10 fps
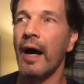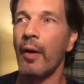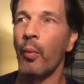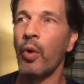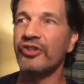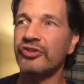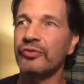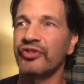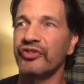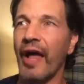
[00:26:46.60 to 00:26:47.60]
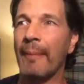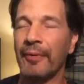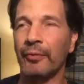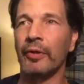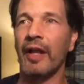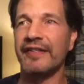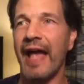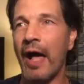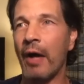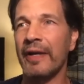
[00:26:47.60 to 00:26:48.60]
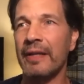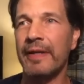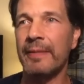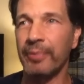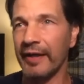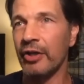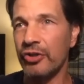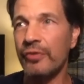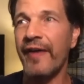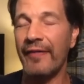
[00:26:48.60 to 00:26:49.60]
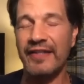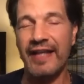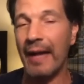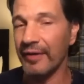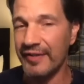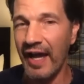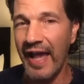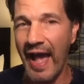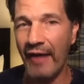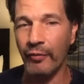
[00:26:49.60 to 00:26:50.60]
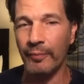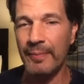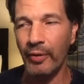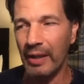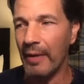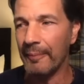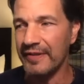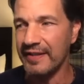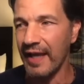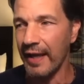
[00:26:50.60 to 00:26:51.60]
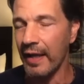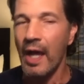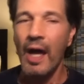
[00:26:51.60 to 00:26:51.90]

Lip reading: Once you stop and realize how many people, I know you've had this happen because I have, where people come up and say,